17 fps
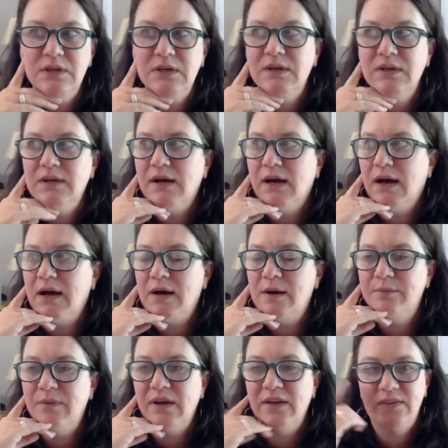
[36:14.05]
Mm-hmm.
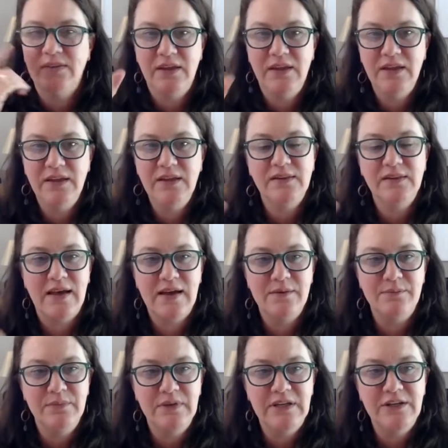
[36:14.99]
Um, he
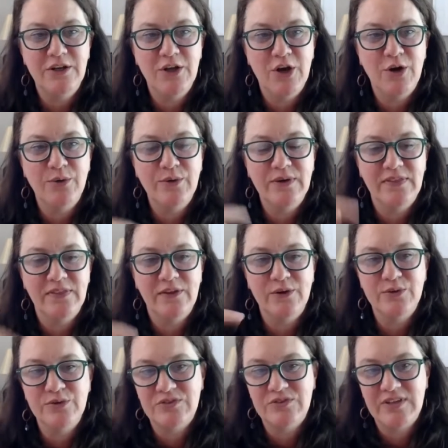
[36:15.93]
let me know in
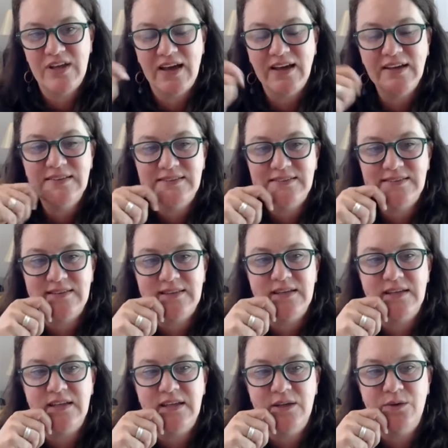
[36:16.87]
those texts
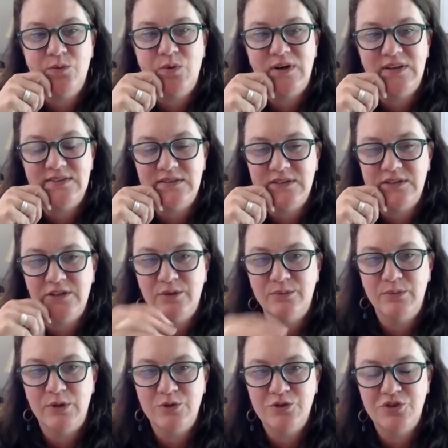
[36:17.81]
that he wasn't
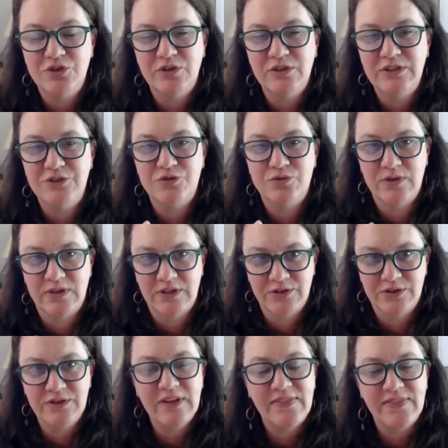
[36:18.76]
emotionally
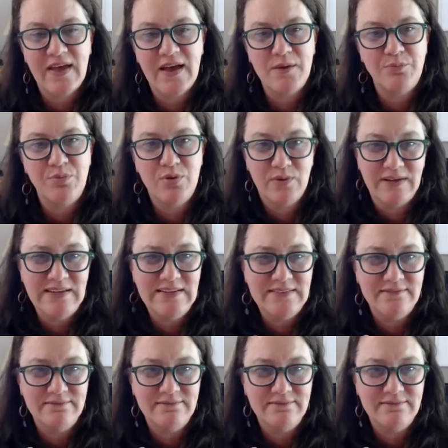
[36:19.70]
triggered at that point.